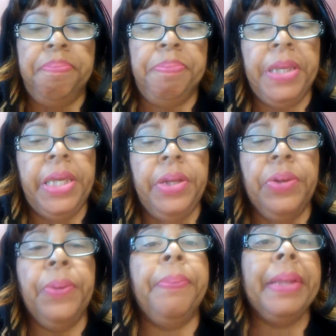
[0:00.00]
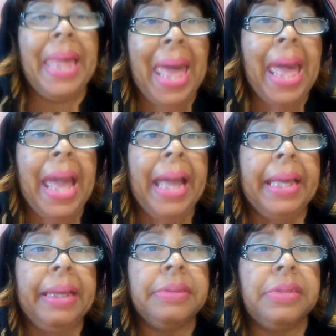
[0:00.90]
Pill
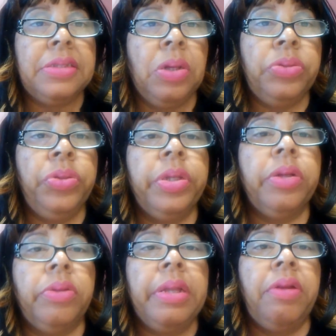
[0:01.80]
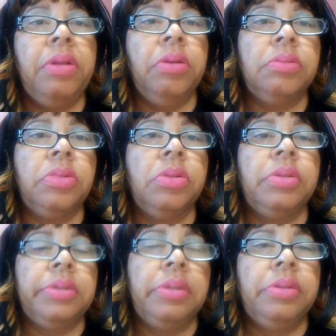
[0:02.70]
Black. So you can get on that
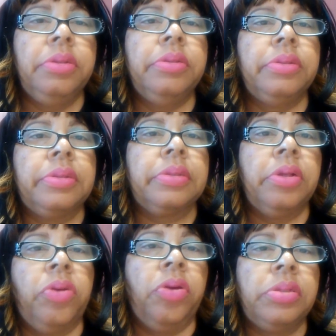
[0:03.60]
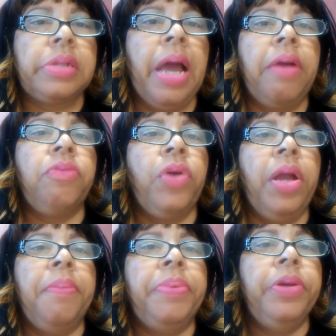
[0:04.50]
on her site,
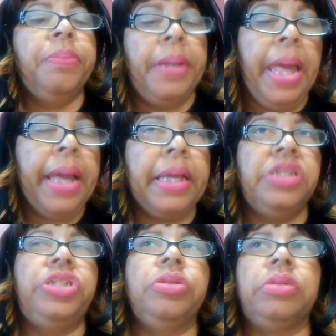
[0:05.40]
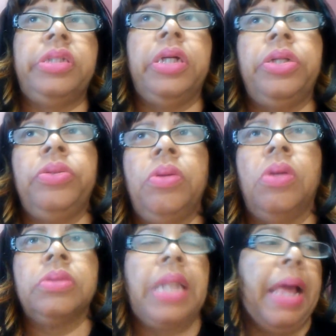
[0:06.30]
Red Pill Black, and she'll tell you
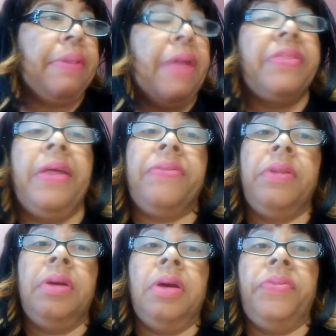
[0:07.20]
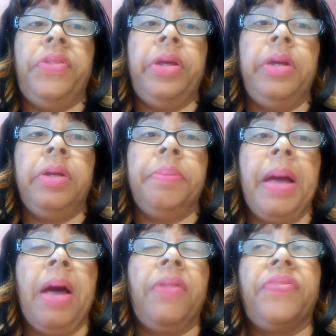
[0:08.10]
those like that thing
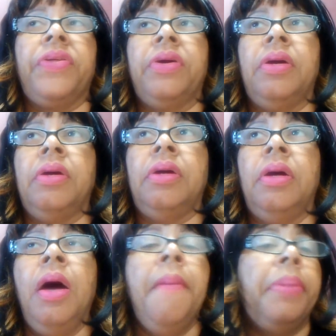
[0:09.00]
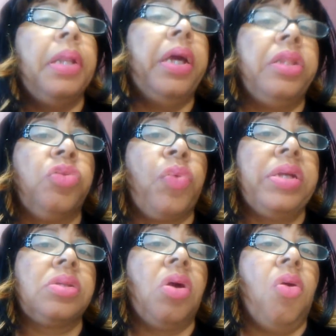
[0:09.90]
about the playing the
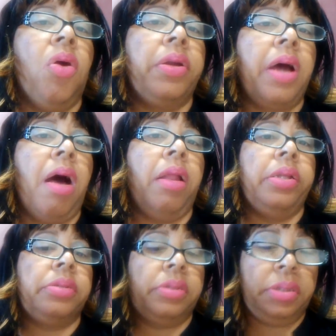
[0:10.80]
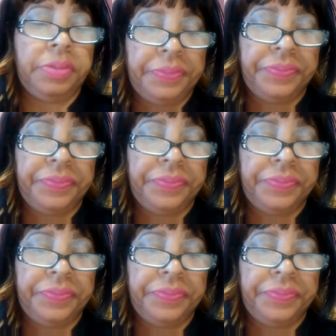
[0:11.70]
race card and all that stuff.